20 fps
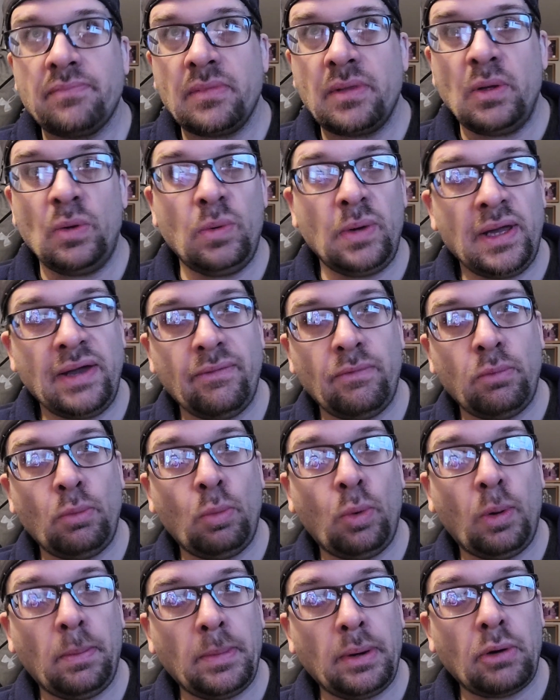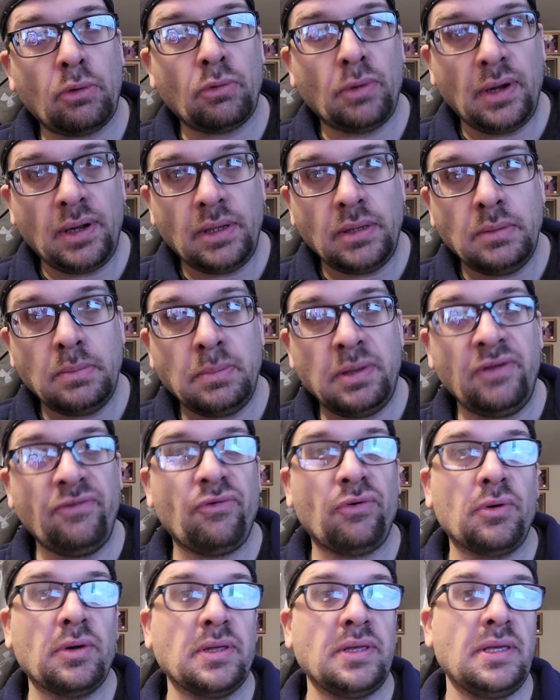he will have one more run
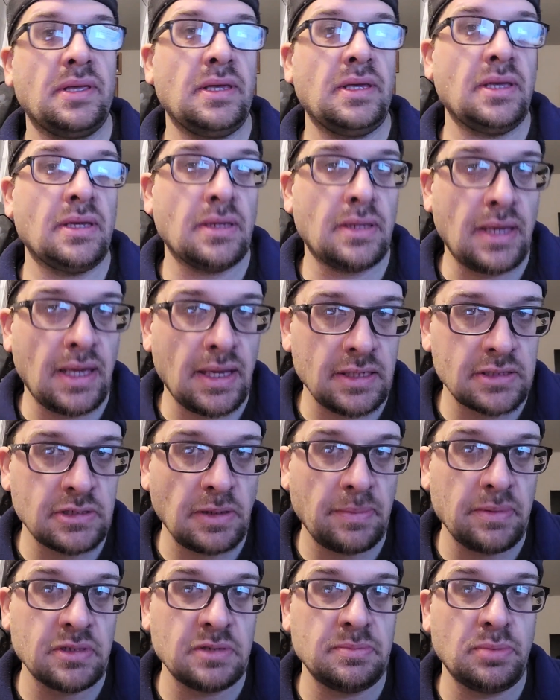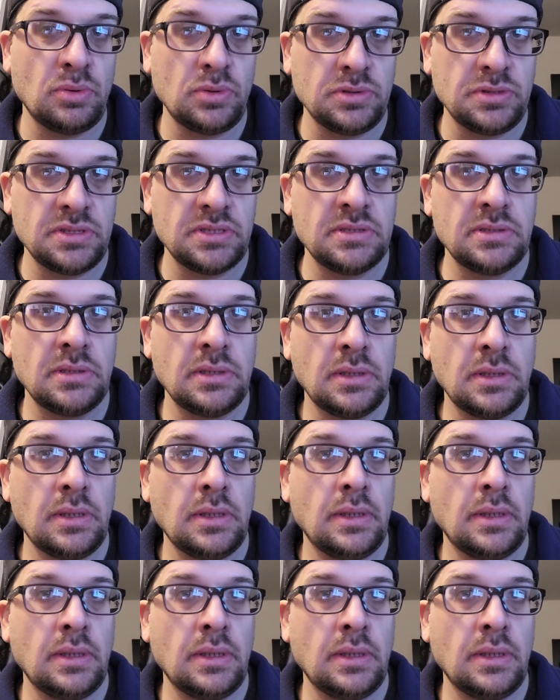before he hangs up his boots.